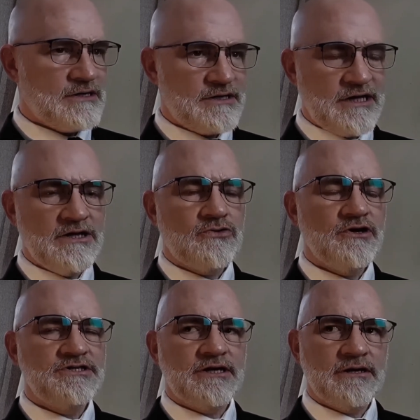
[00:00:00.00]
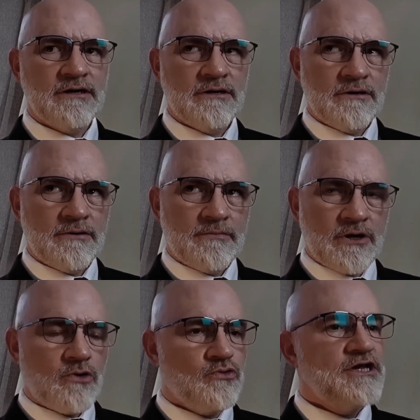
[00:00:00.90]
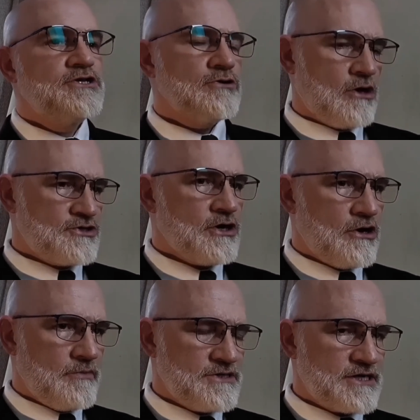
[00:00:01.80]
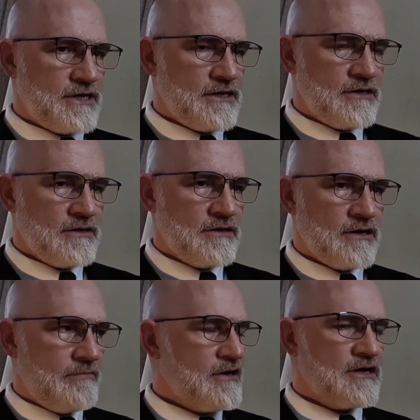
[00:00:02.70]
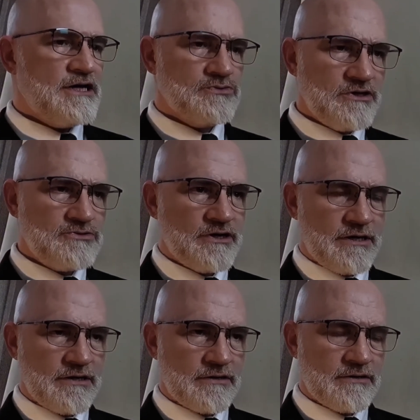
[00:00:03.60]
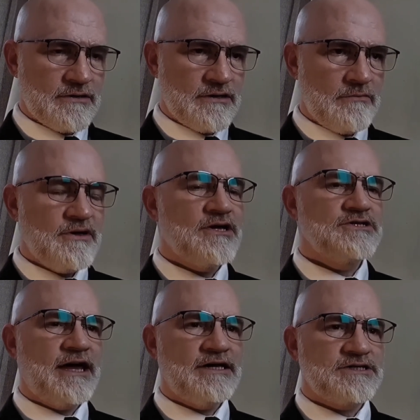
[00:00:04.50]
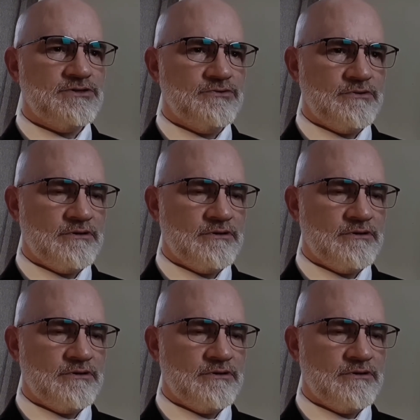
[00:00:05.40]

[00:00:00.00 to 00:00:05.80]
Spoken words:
increasing regional autonomy, say, America is retreating because it has to.